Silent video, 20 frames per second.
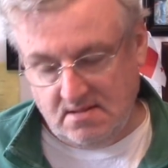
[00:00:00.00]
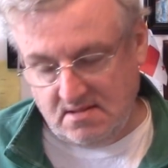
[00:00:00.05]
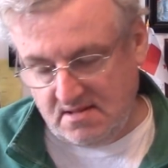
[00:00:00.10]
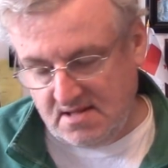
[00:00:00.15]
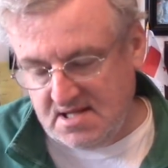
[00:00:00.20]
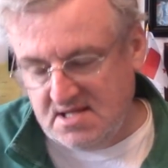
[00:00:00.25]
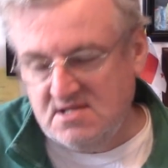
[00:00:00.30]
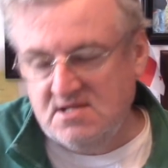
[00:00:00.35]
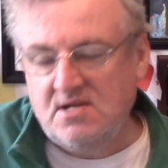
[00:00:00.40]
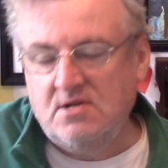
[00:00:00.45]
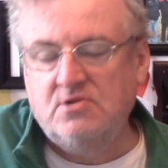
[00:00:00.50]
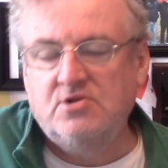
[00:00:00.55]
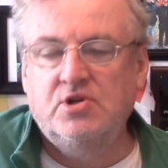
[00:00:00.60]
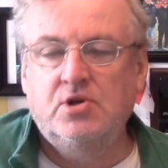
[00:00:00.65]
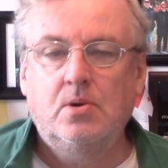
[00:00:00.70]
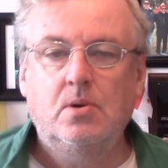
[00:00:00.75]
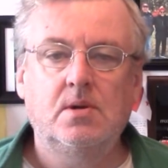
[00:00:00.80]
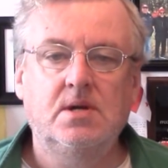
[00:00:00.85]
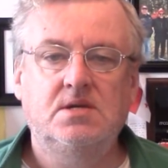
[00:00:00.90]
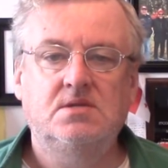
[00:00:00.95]
Now that's their
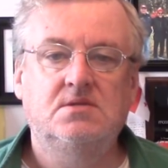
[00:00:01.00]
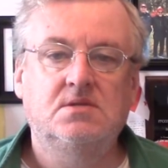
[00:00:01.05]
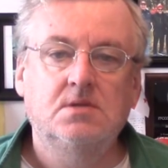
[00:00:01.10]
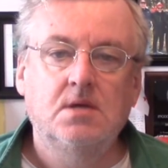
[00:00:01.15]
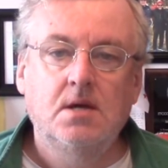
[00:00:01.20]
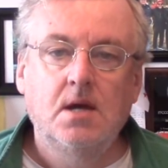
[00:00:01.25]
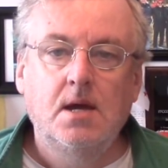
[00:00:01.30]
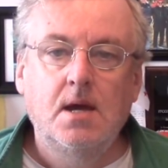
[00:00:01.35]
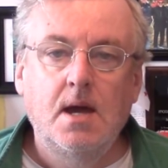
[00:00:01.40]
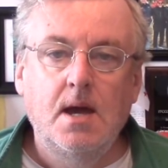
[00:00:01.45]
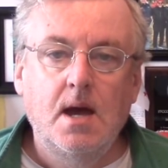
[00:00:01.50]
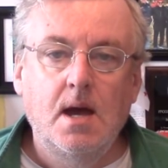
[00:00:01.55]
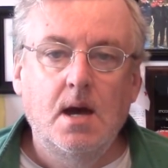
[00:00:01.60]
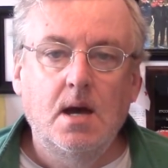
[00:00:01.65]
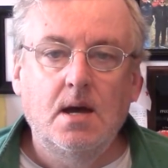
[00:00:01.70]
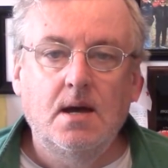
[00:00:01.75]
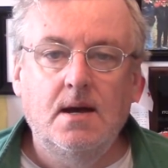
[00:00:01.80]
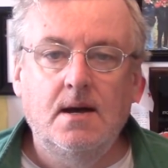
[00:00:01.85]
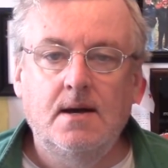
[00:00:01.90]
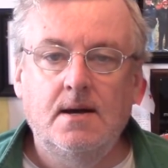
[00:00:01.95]
choice,
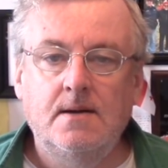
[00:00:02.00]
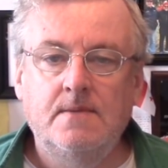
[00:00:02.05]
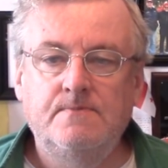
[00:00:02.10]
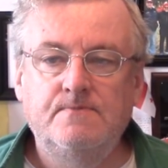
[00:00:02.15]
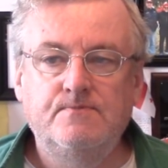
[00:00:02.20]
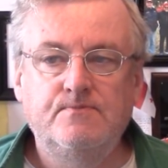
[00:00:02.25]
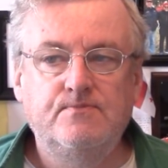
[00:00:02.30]
uh,